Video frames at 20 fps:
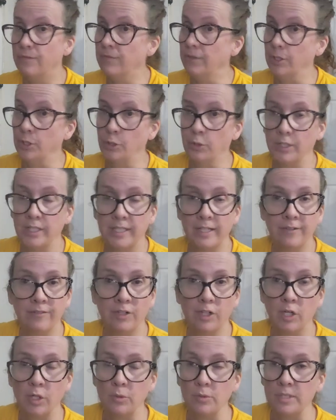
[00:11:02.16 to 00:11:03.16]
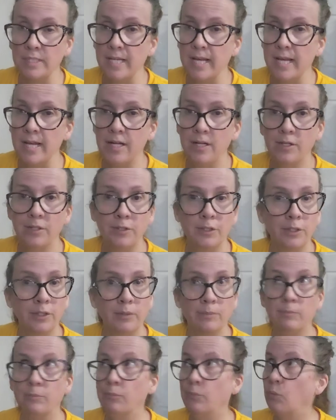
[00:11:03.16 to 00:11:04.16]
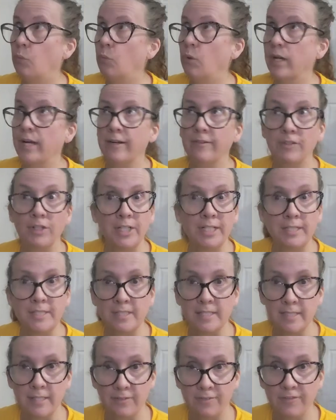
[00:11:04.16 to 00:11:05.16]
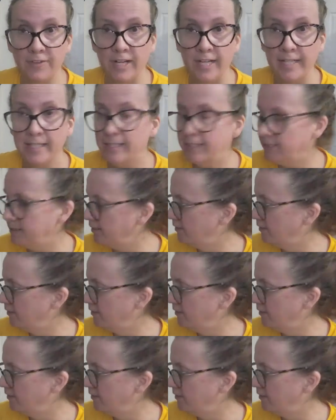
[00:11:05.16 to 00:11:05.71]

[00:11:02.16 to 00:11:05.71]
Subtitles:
the grid ever goes down or whatever hits the fan,